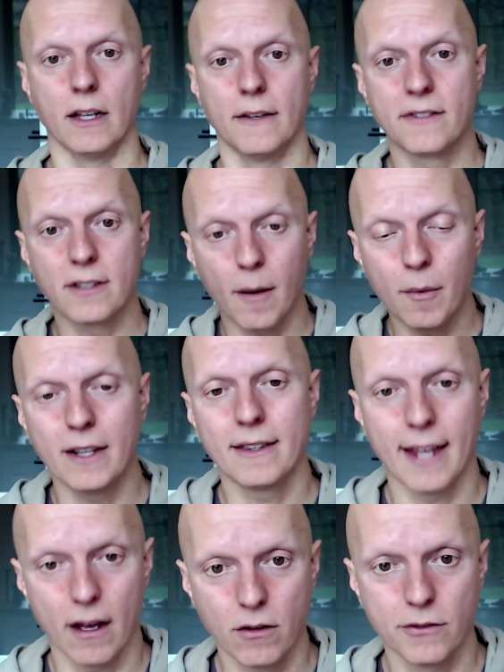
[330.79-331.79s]
If someone
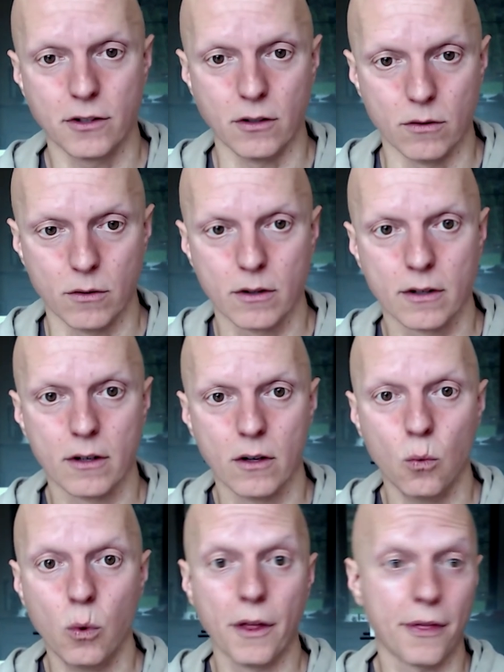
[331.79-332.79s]
tells you
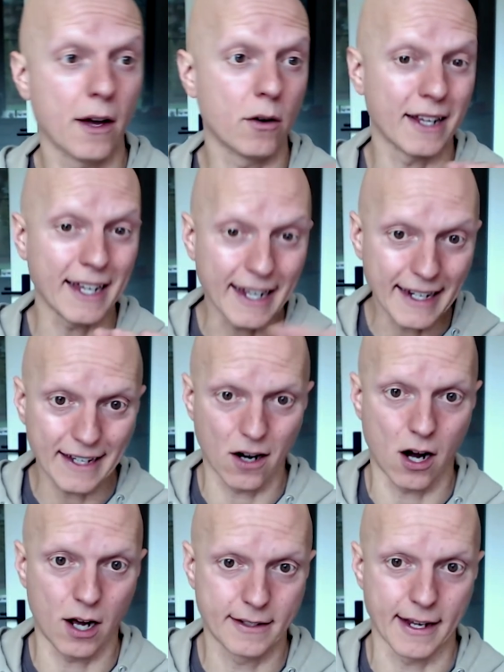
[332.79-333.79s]
without any
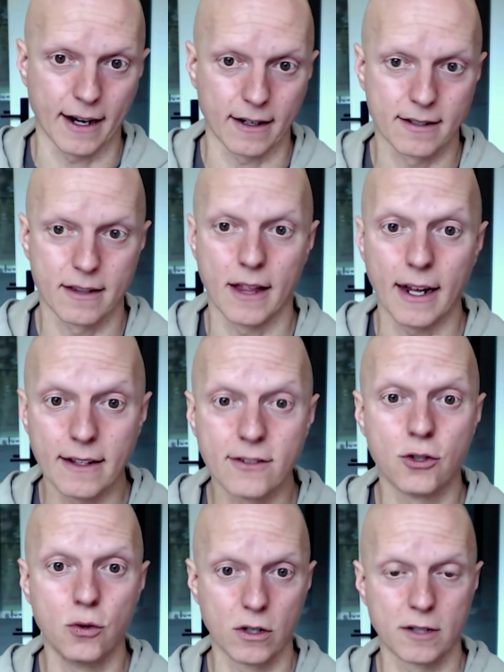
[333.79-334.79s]
context that it's
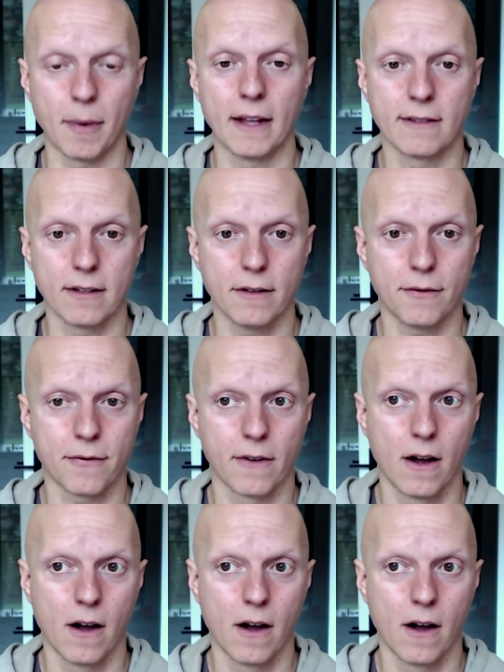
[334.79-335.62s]
too expensive,